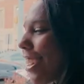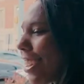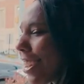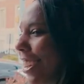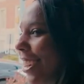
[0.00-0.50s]

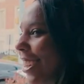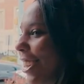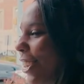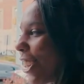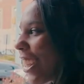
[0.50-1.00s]
like,
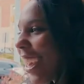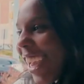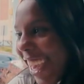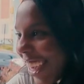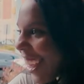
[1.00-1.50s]

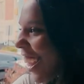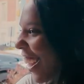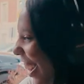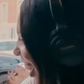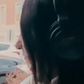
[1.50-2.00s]
okay.
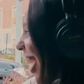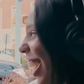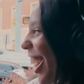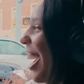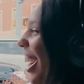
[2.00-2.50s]

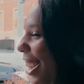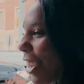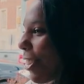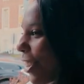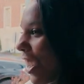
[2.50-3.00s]
like,
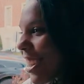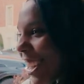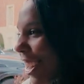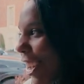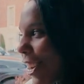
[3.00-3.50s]
what do I
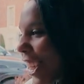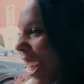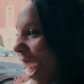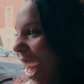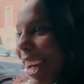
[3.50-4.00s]
say to that?
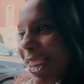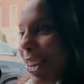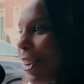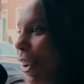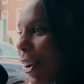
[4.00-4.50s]
Okay, how do
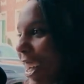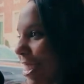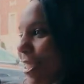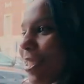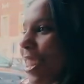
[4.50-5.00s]
you know? I
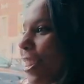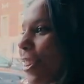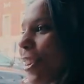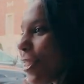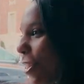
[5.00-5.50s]
just was at the
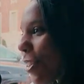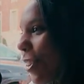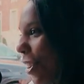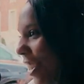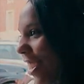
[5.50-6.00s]
grocery
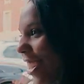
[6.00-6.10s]
store.